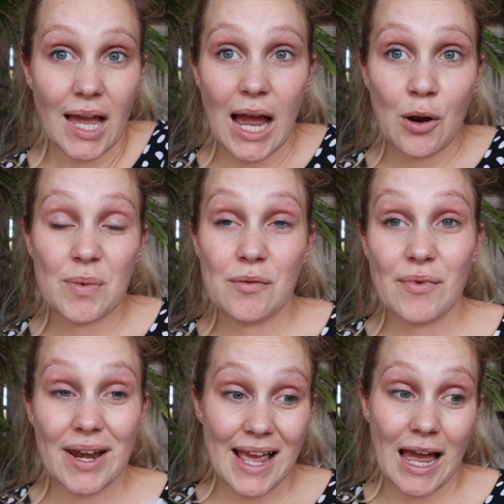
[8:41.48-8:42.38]
I would be
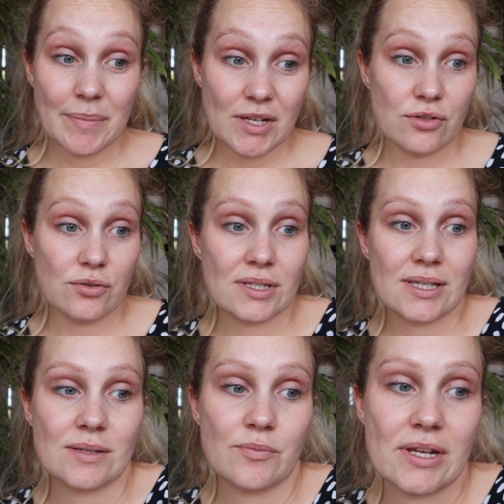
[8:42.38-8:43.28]
really happy to use
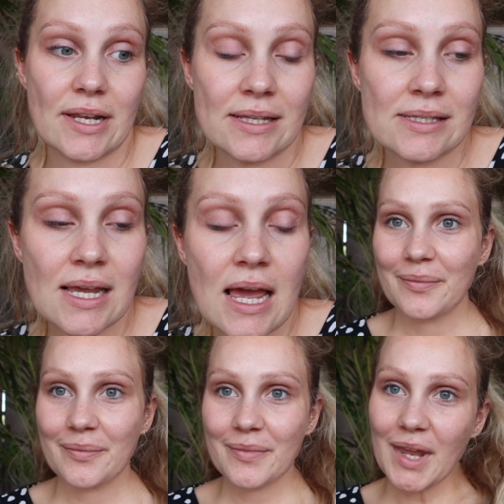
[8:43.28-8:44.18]
this as a pre-cleanse.
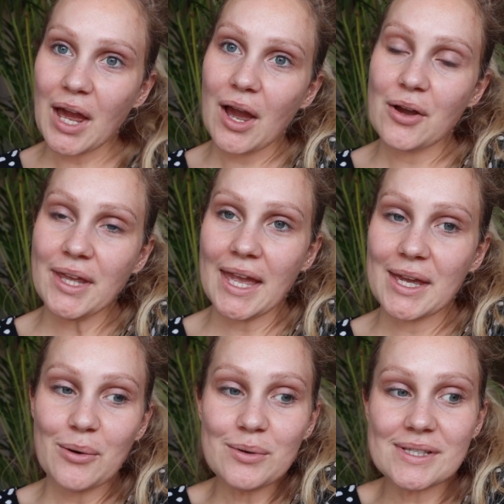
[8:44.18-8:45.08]

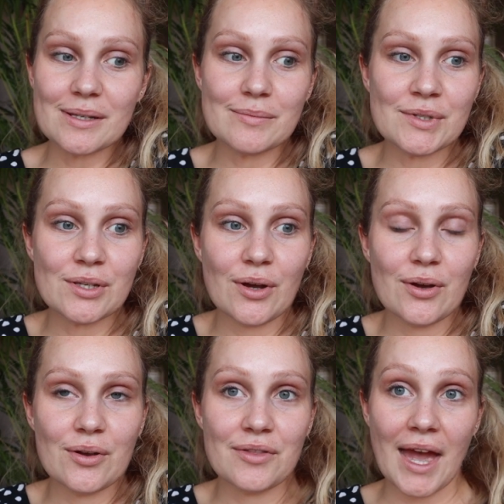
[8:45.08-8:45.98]
Okay, awesome.
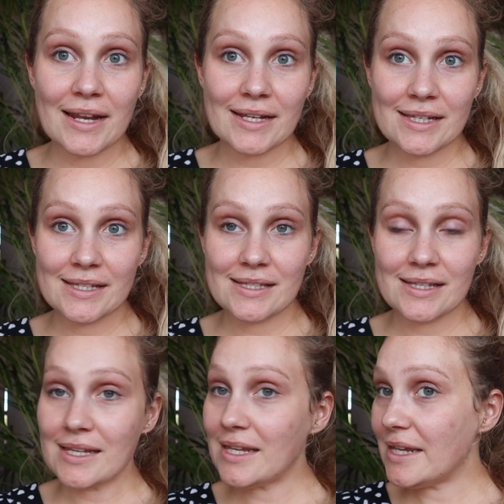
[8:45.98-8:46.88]
So that is
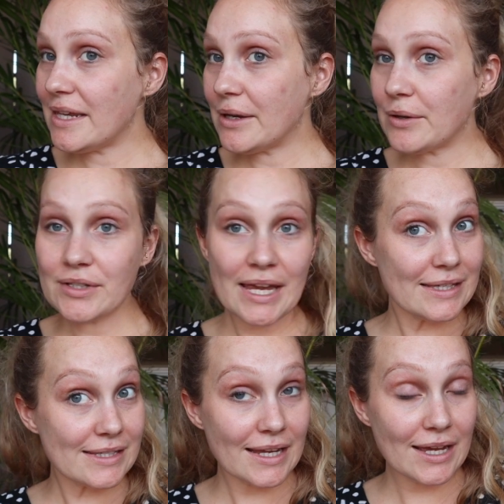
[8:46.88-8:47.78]
the
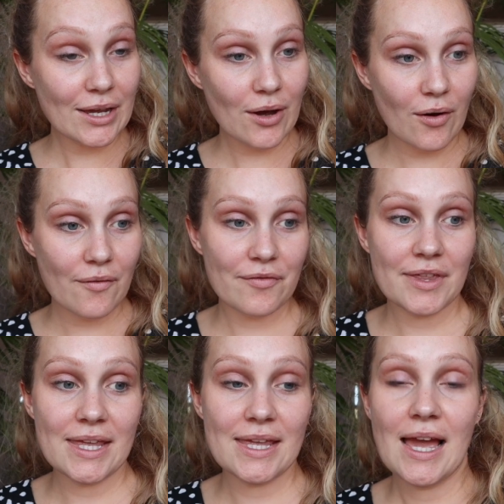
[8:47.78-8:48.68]
testing of
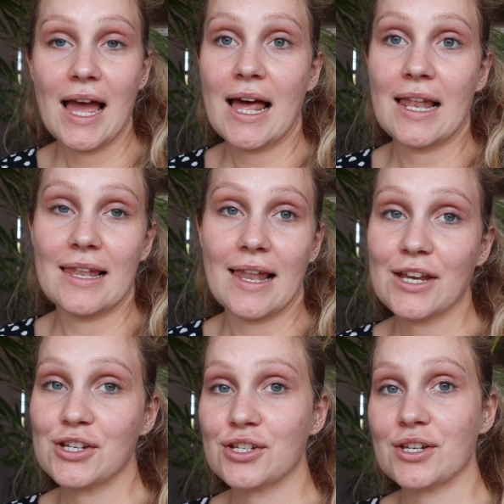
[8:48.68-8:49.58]
the
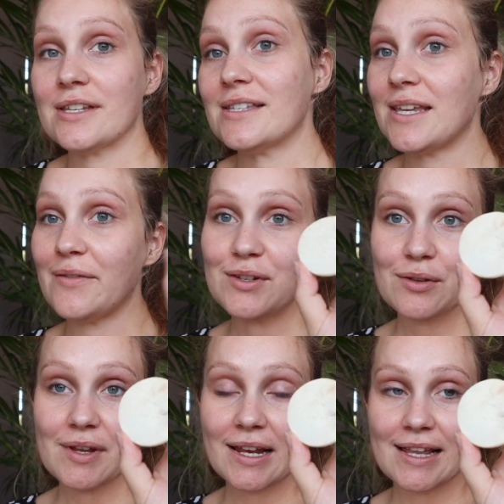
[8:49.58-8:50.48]
Lush
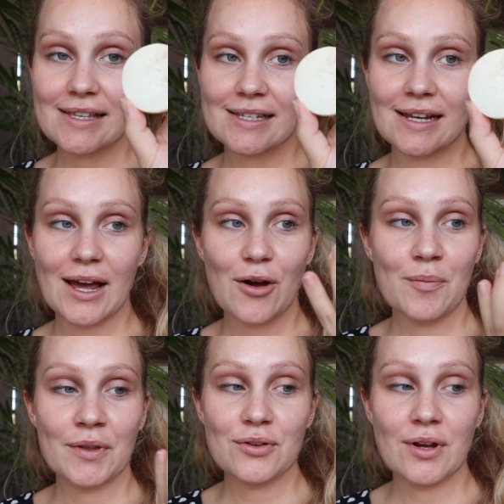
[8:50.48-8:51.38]
73 cleanser. I
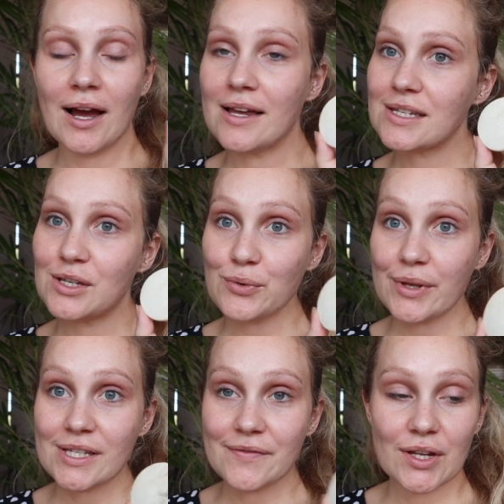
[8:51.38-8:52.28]
hope that you guys
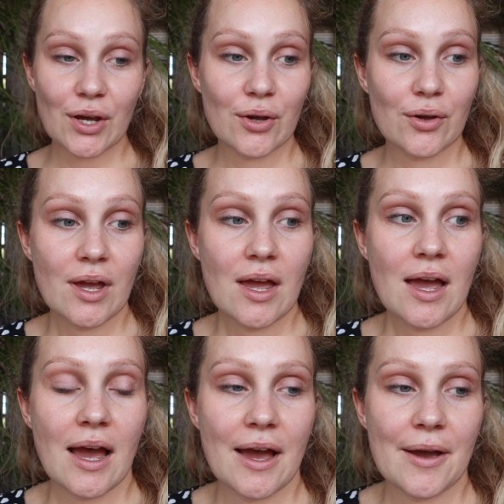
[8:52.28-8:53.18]
enjoyed this video.
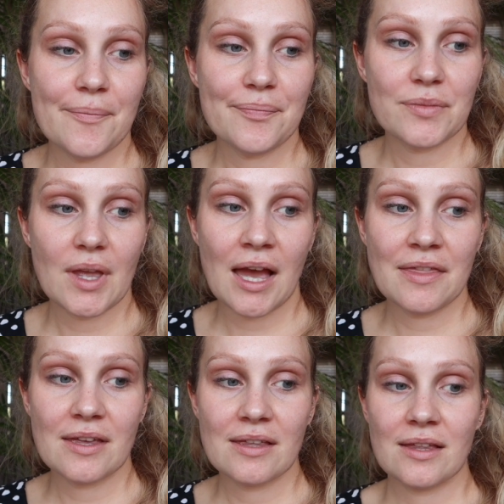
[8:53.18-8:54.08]
I
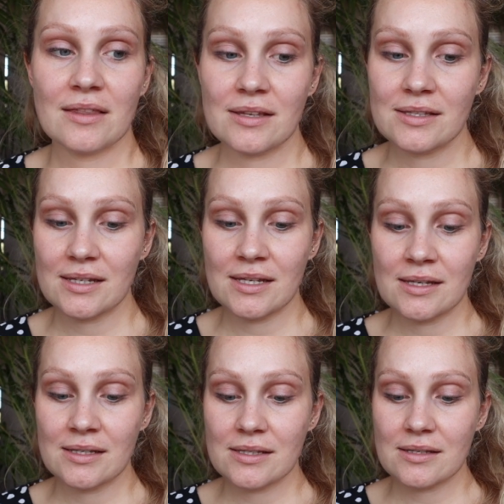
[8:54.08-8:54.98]
think that this
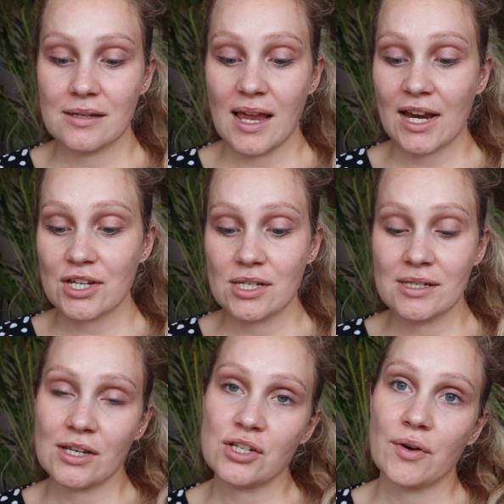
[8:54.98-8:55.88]
is actually
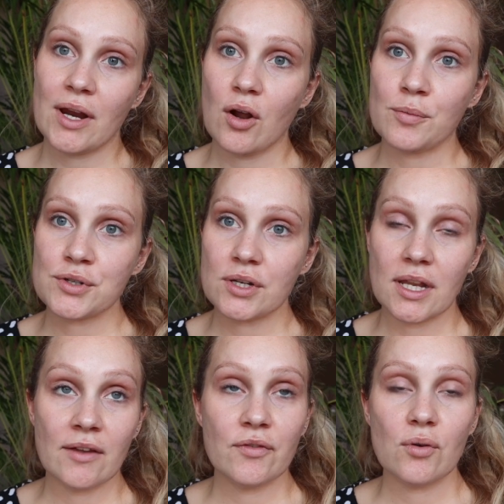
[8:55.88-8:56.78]
such a great
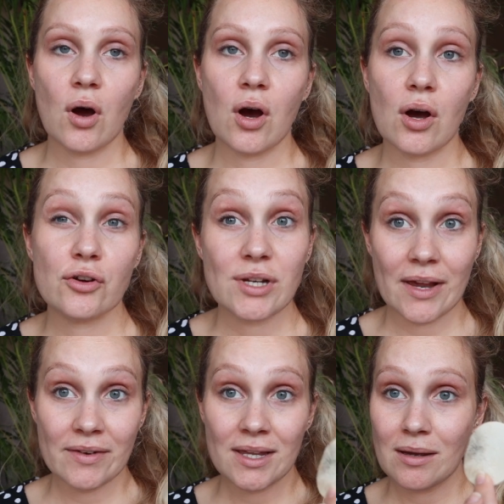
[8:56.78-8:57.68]
option if you are
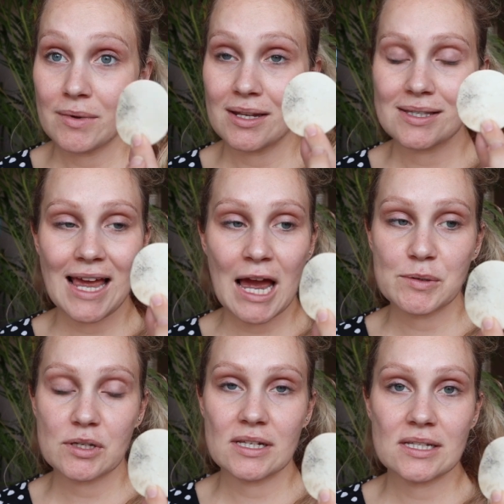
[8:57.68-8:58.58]
traveling. I mean, it's
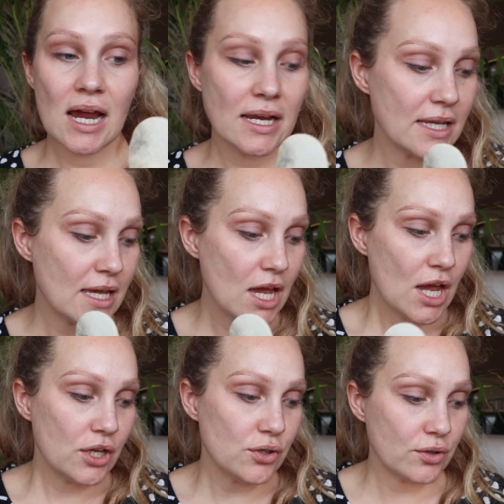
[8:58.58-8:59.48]
absolutely tiny.
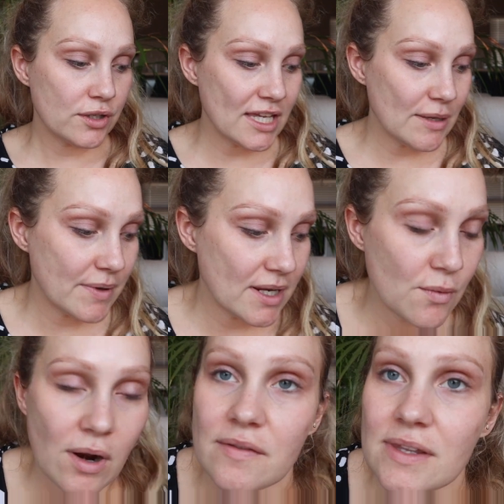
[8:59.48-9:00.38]
You could keep it
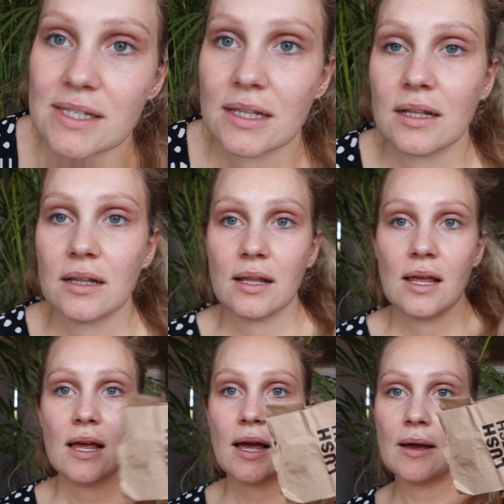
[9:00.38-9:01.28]
in one of these little
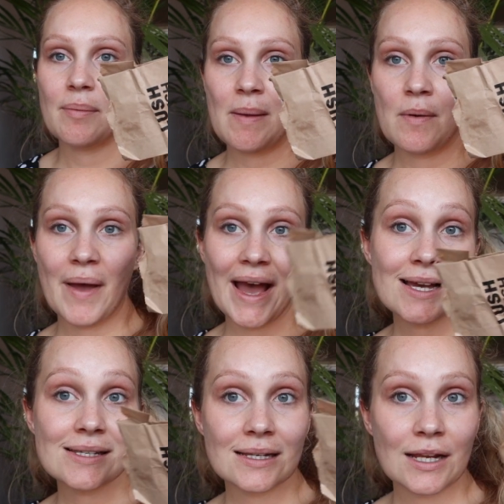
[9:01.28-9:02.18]
paper
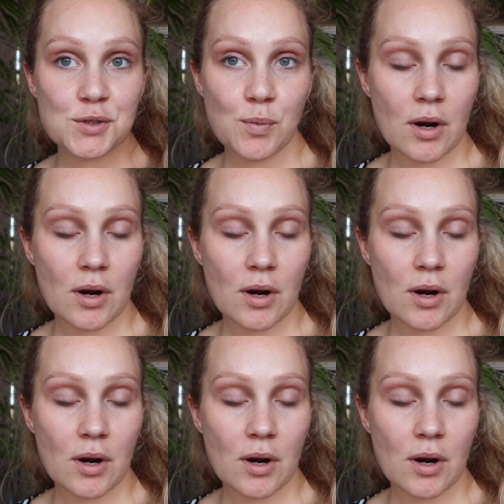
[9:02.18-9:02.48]
bags that Lush